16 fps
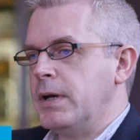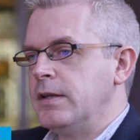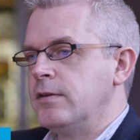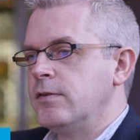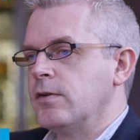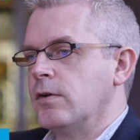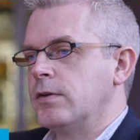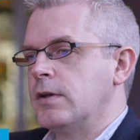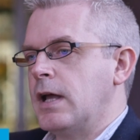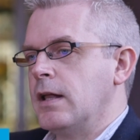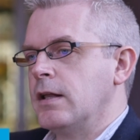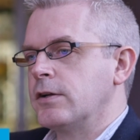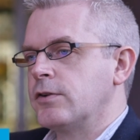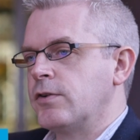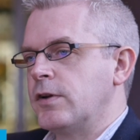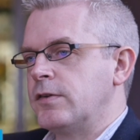bids on the
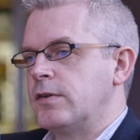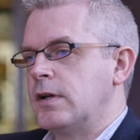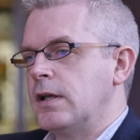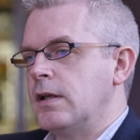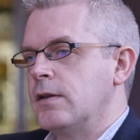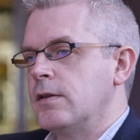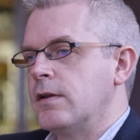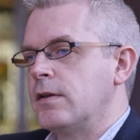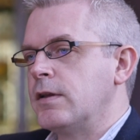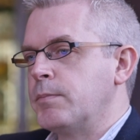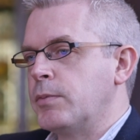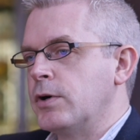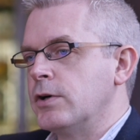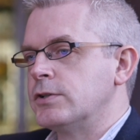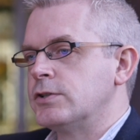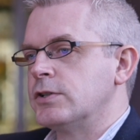electricity that they
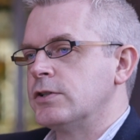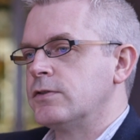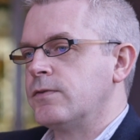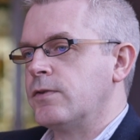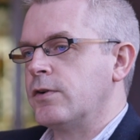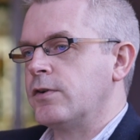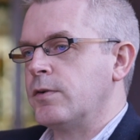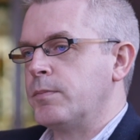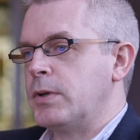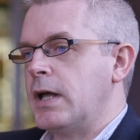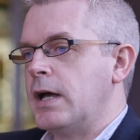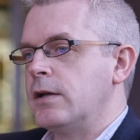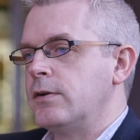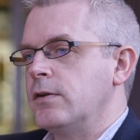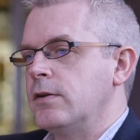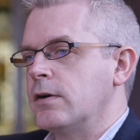purchased for
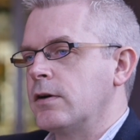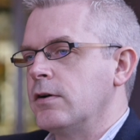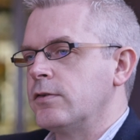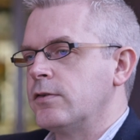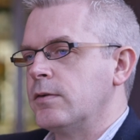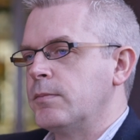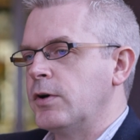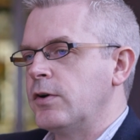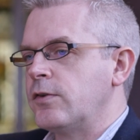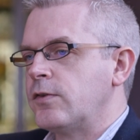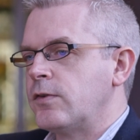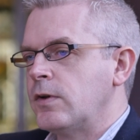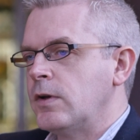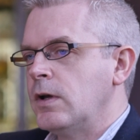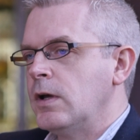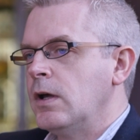supply to their customers.